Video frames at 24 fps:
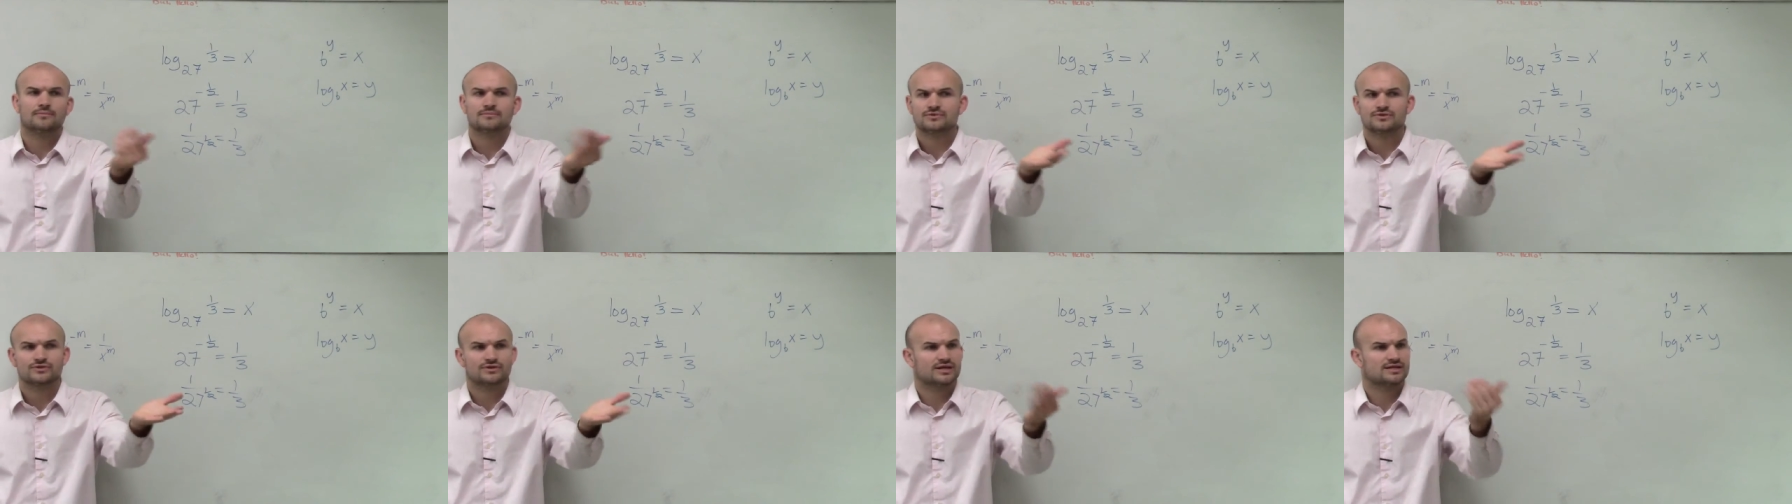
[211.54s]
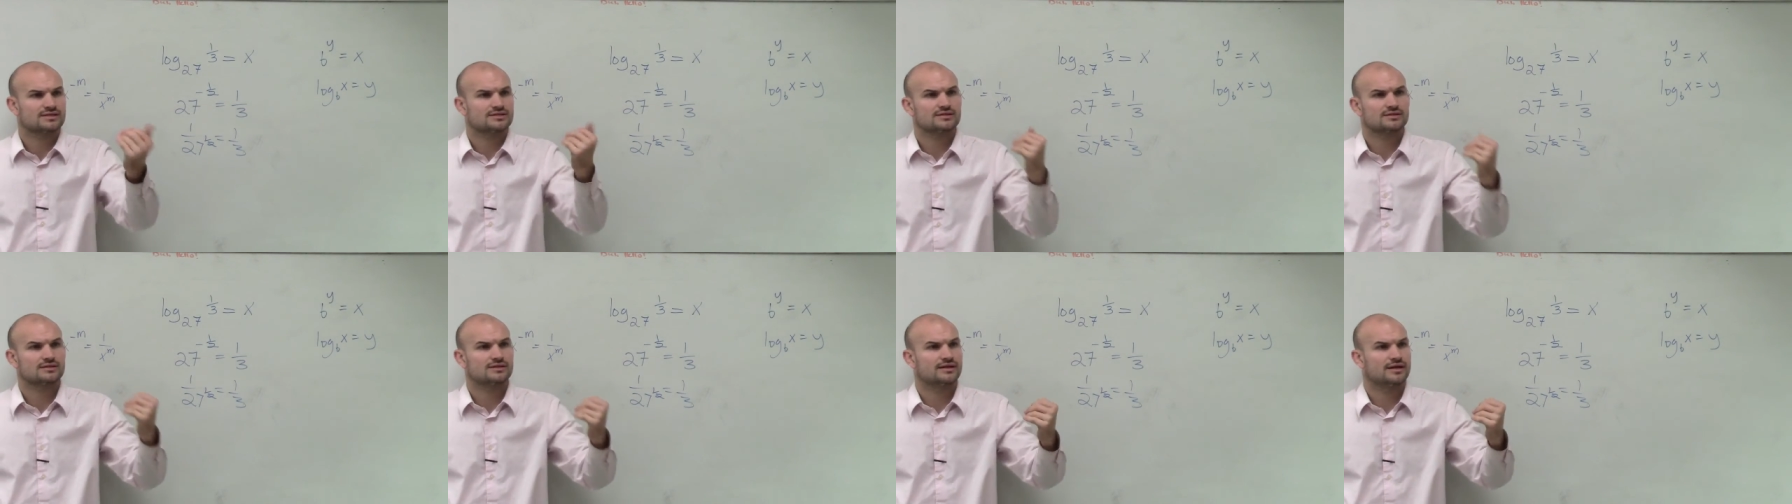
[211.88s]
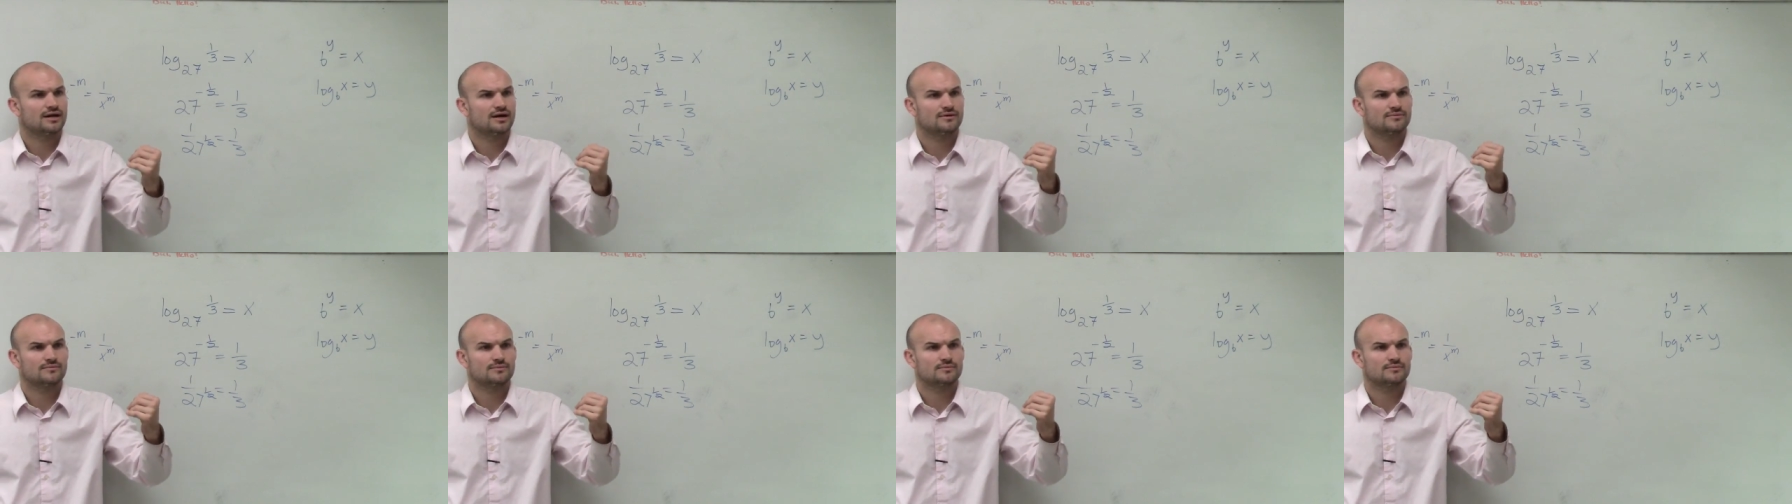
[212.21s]
Do you guys need
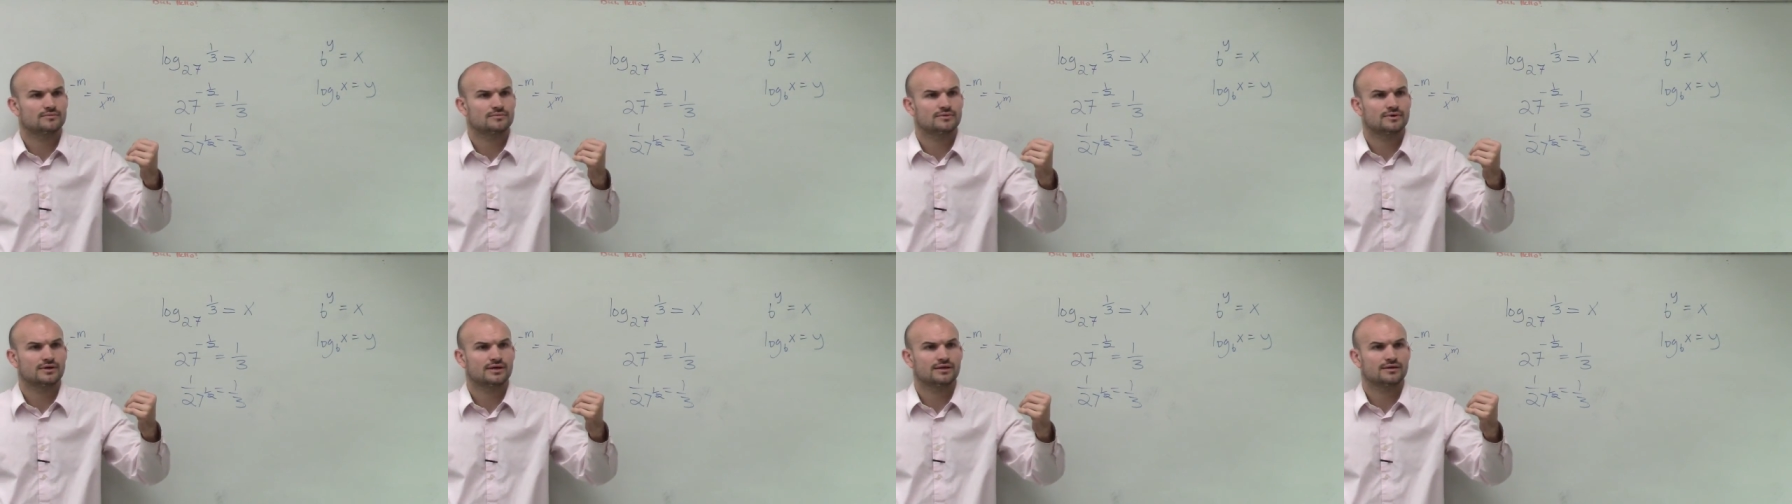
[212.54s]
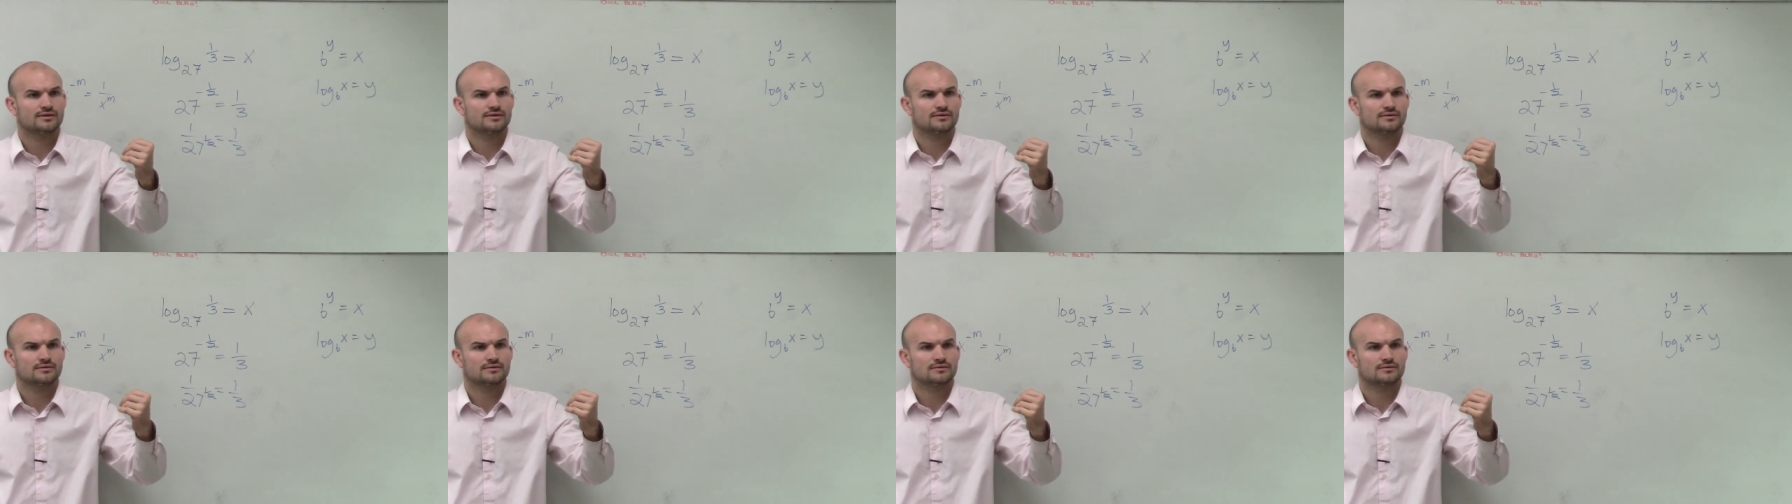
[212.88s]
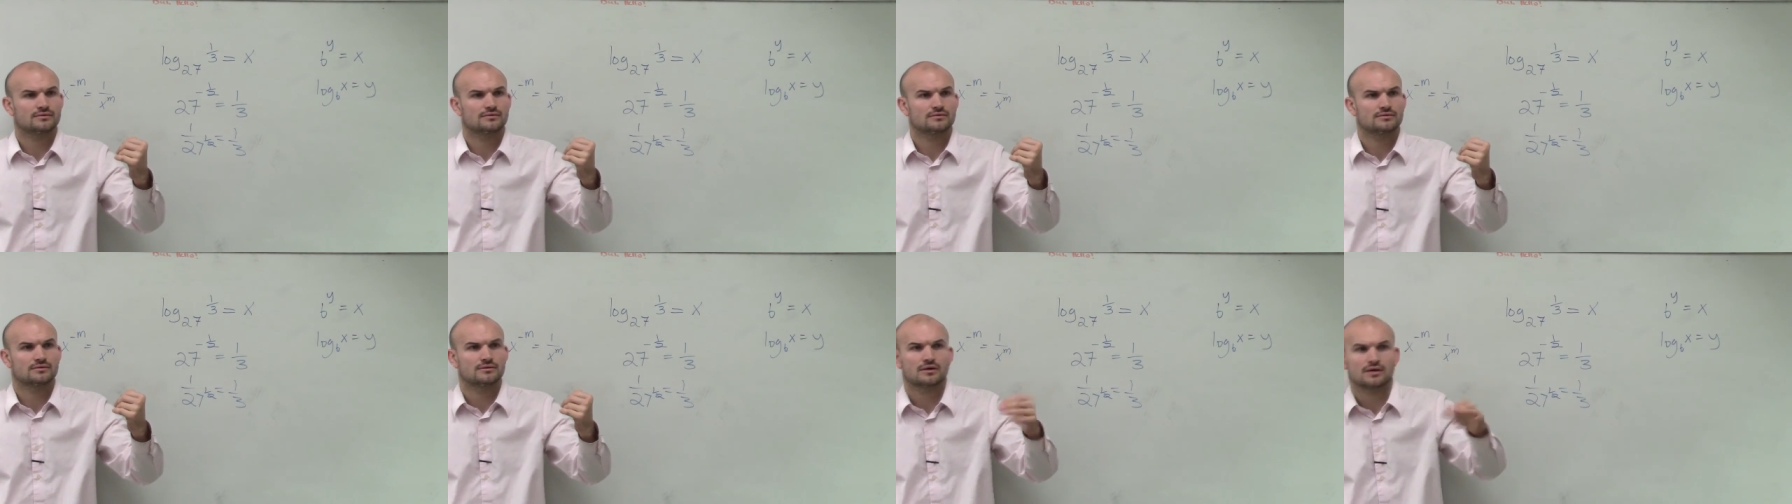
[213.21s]
help or anything?
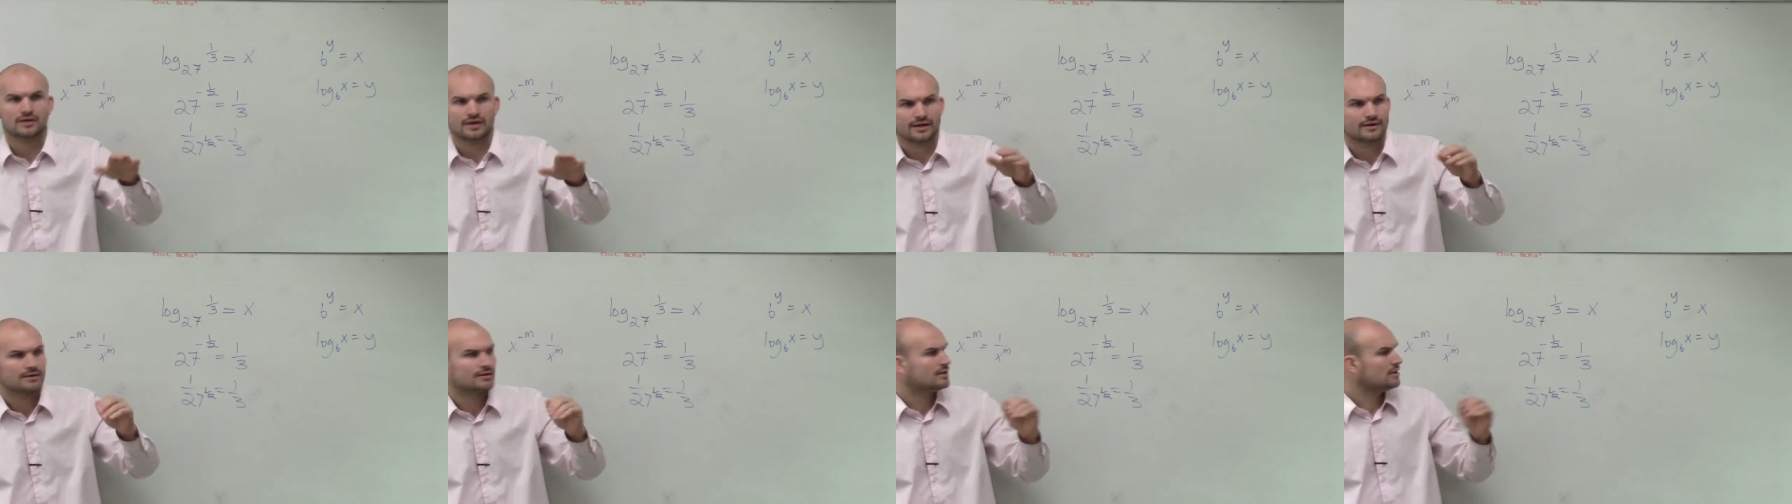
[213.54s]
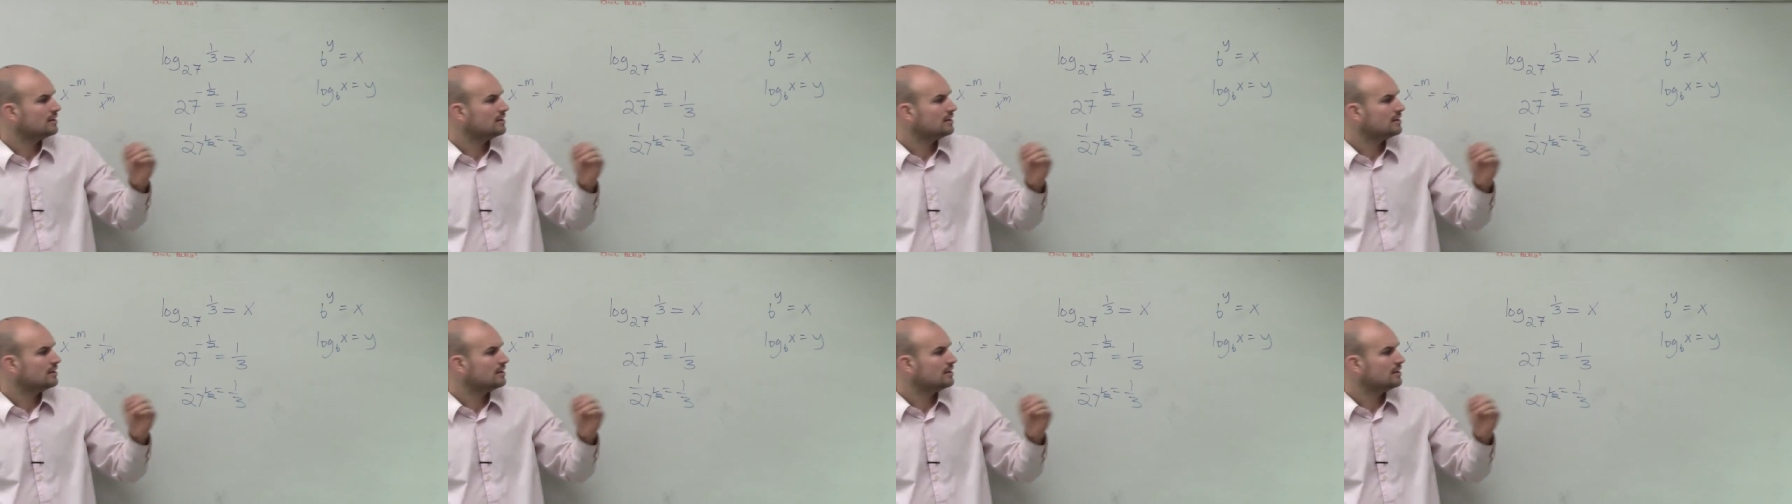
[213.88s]
OK.